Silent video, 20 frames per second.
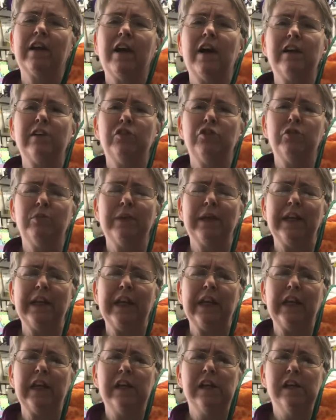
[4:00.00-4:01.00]
cut too
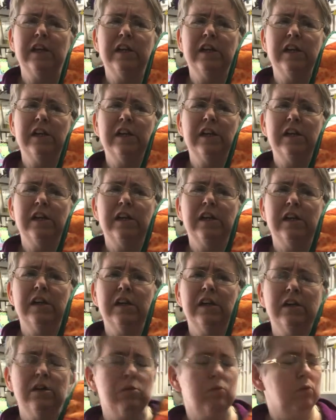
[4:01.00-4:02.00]
many,
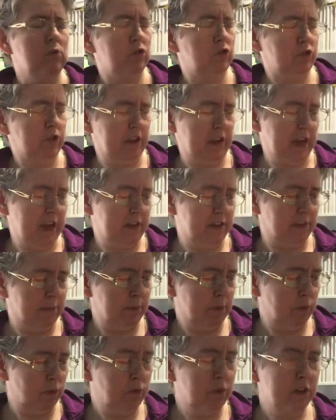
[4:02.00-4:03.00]
which I
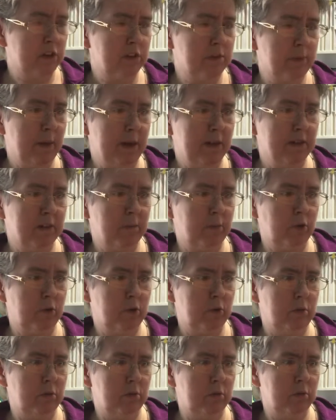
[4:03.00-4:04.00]
suppose is
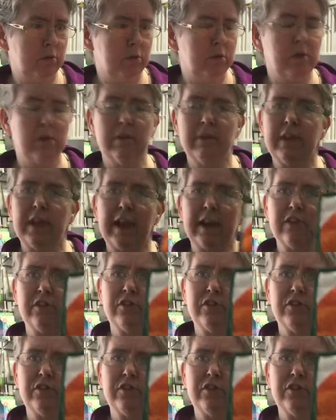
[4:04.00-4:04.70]
possible that I